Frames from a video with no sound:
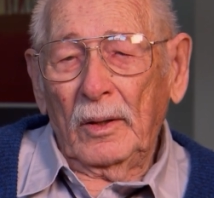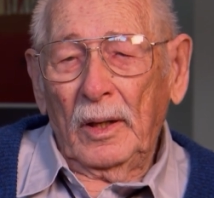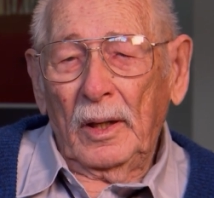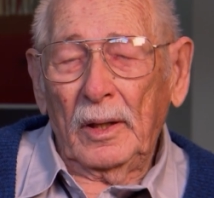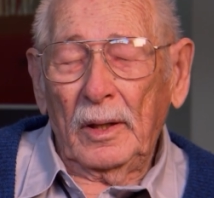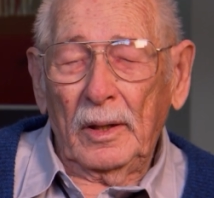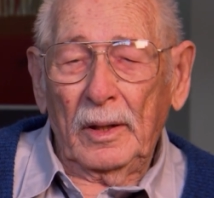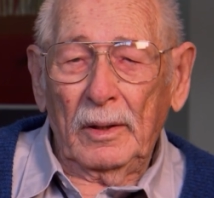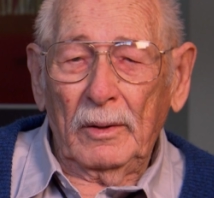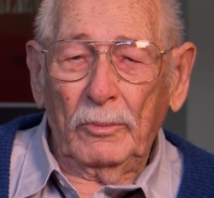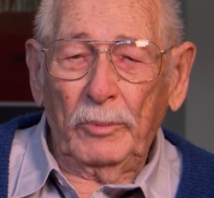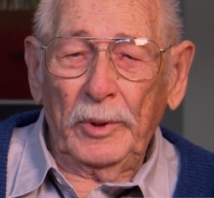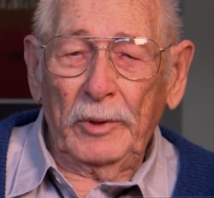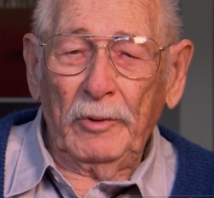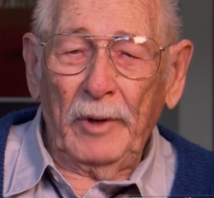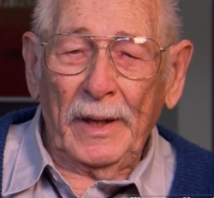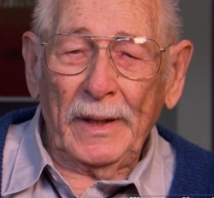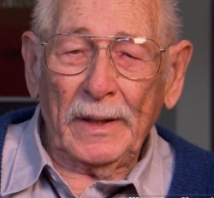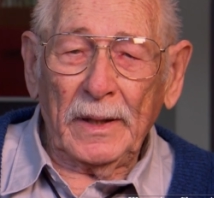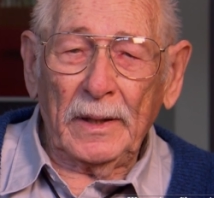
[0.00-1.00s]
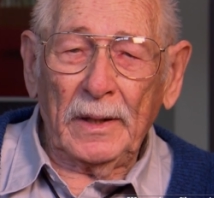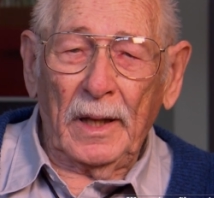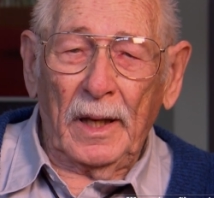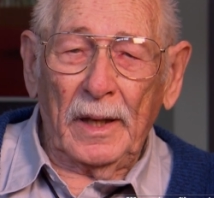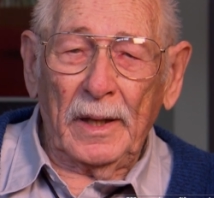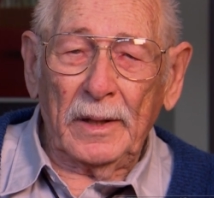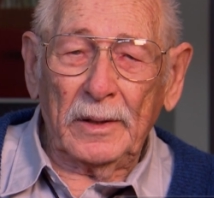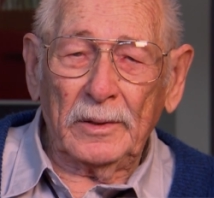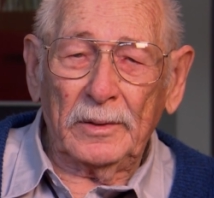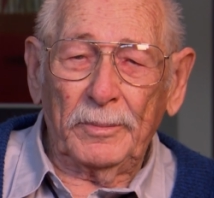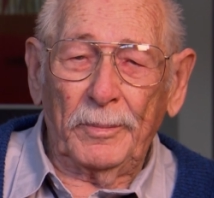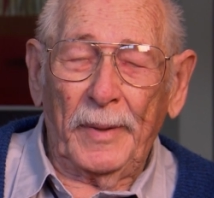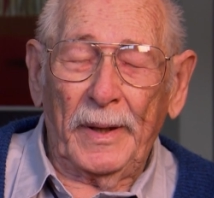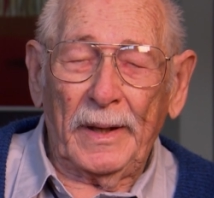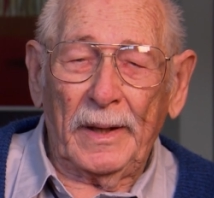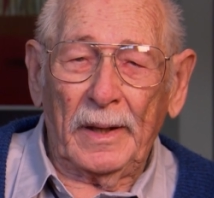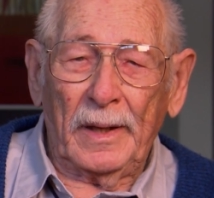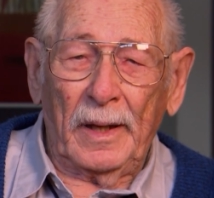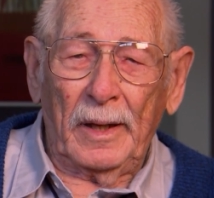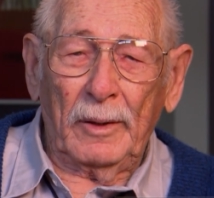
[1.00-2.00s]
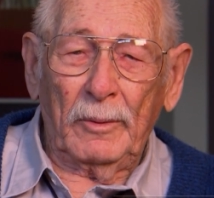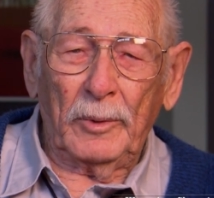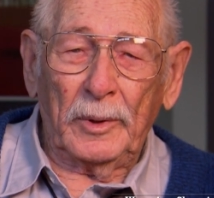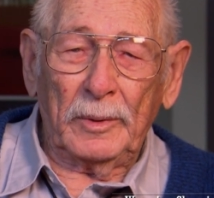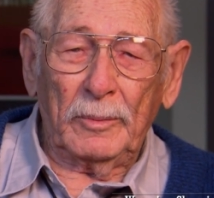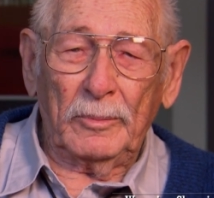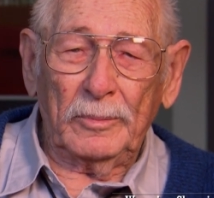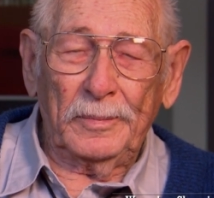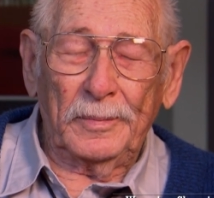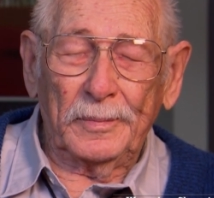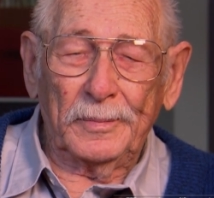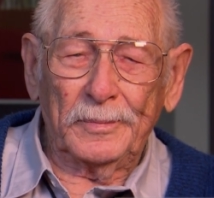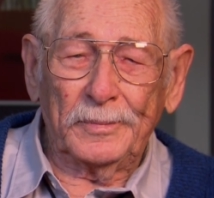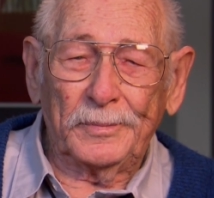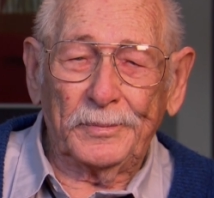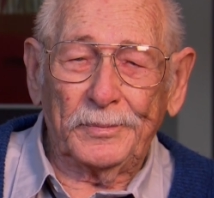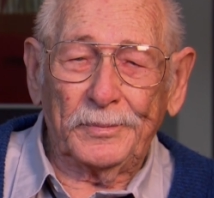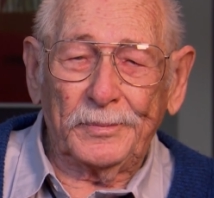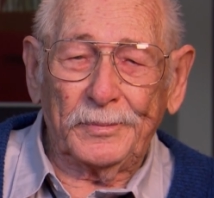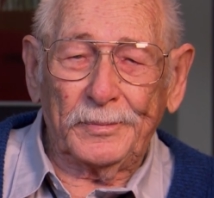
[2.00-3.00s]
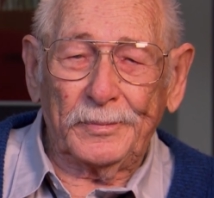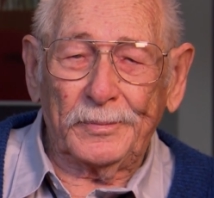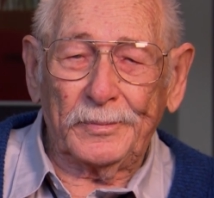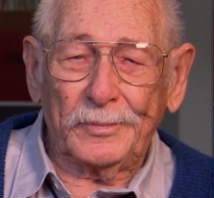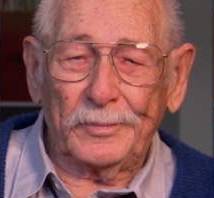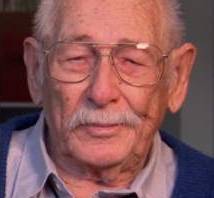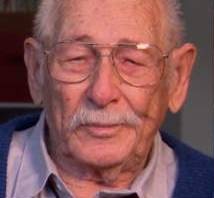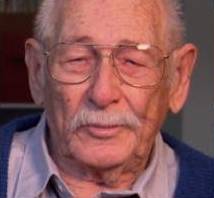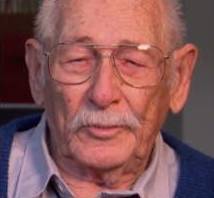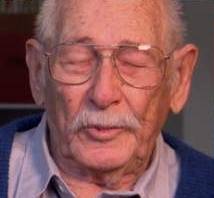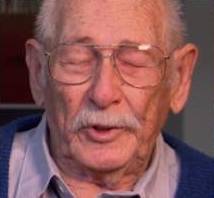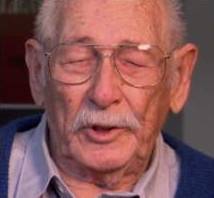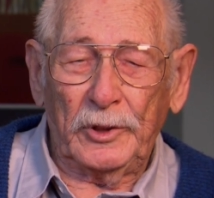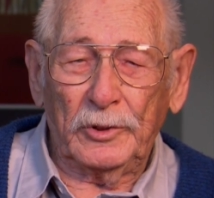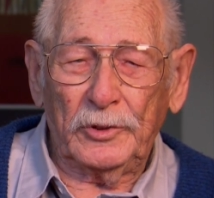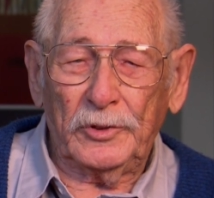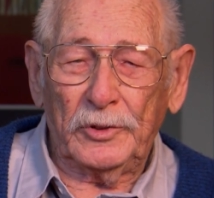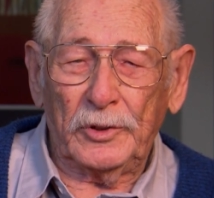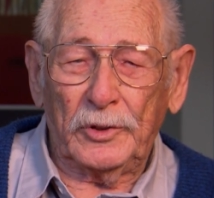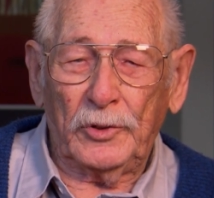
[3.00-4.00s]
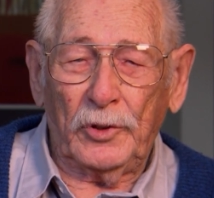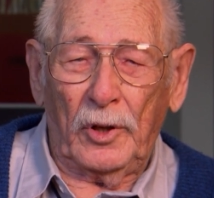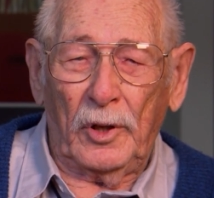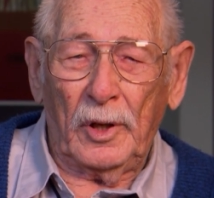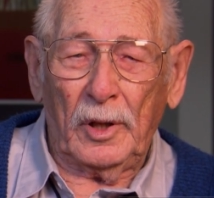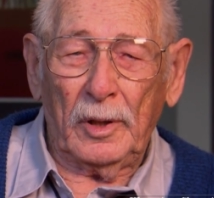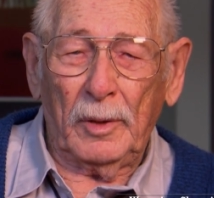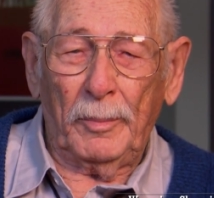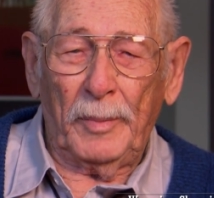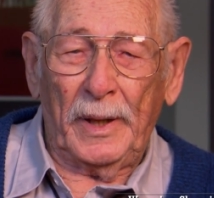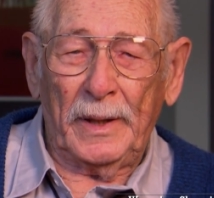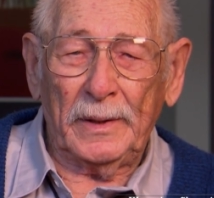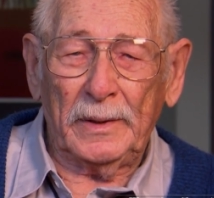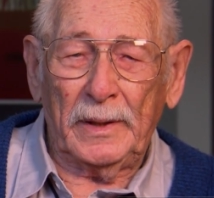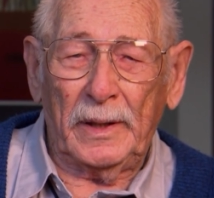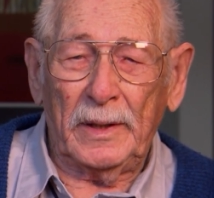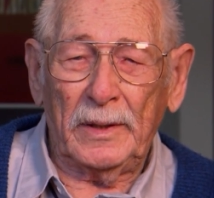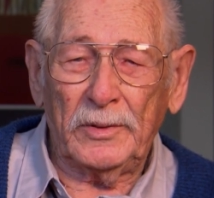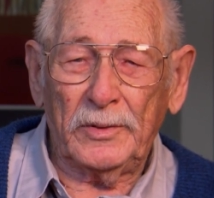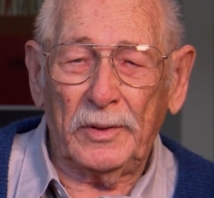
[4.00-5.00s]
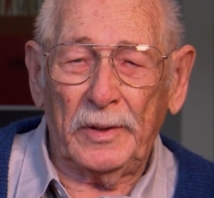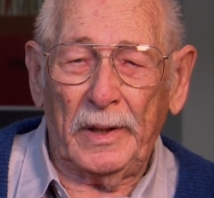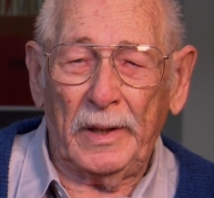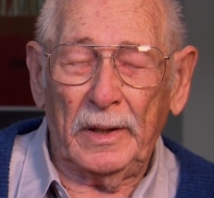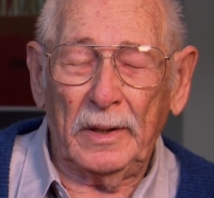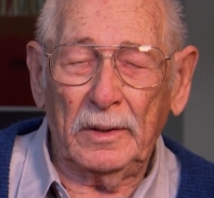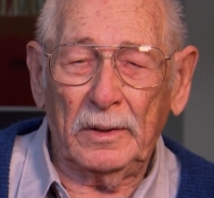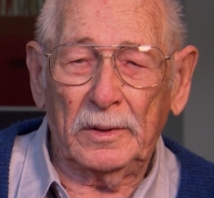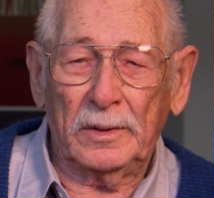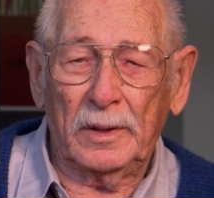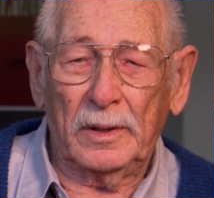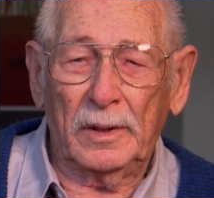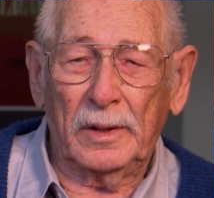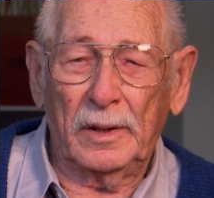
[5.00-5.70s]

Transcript: uh, we recognized, Meg and I, when we used to talk about these things,